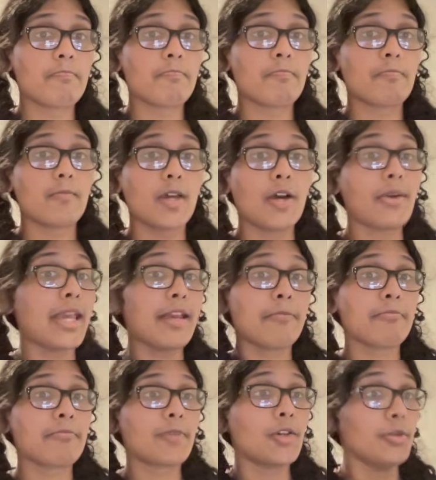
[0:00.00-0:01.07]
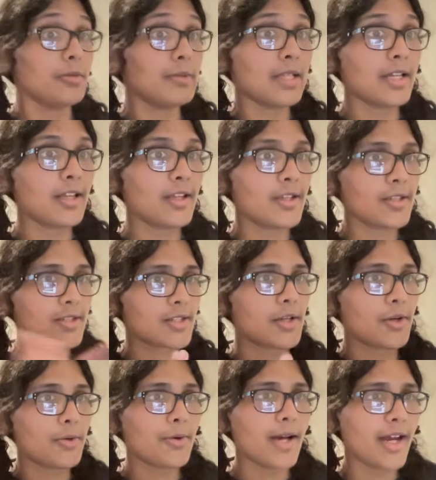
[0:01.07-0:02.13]
Okay, cool.
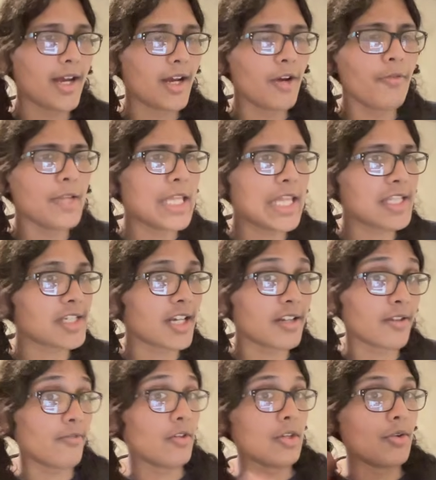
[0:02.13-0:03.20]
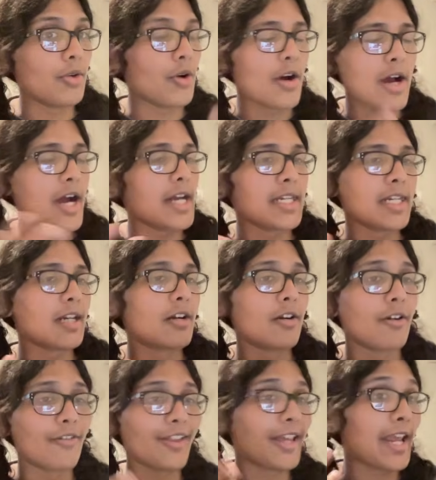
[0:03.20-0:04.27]
So hopefully that's kind of given you an idea
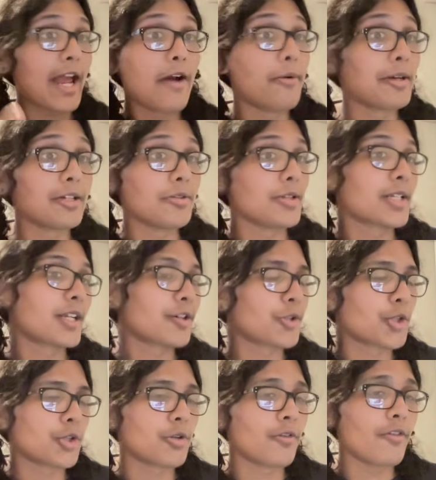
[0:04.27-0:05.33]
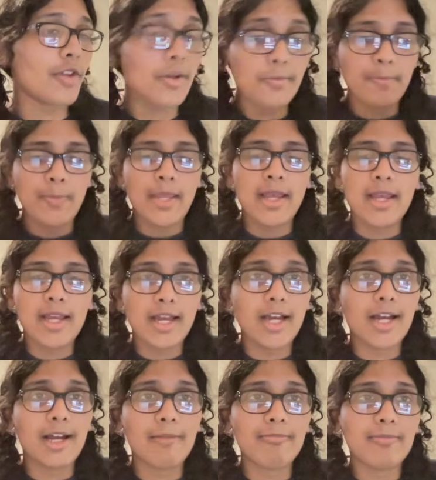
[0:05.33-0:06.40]
of like how I do this literature review.
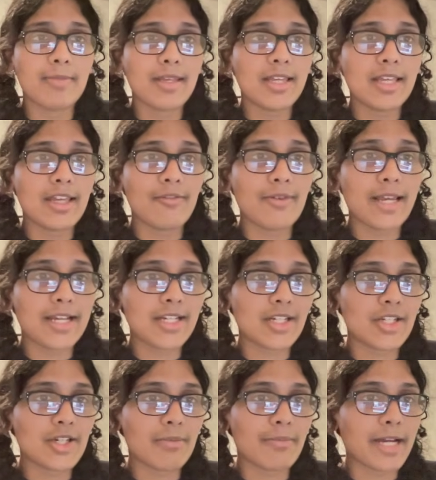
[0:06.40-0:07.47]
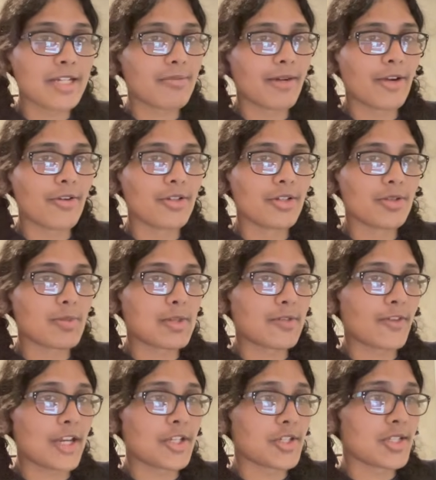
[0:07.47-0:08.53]
If we actually jump back to my original
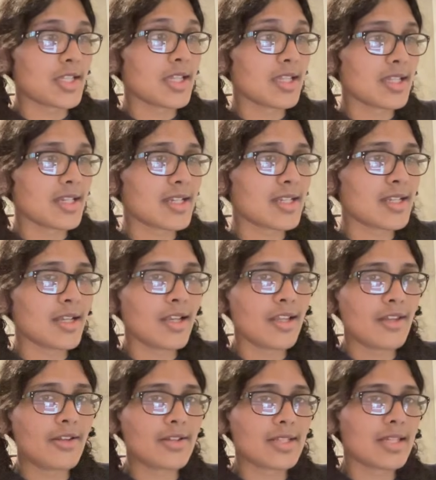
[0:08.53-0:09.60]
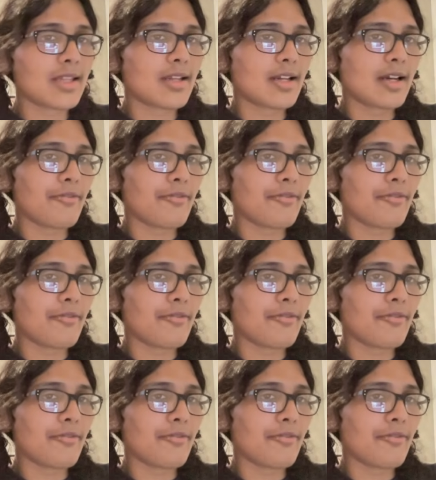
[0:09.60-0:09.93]
specification synthesis, you can see that I've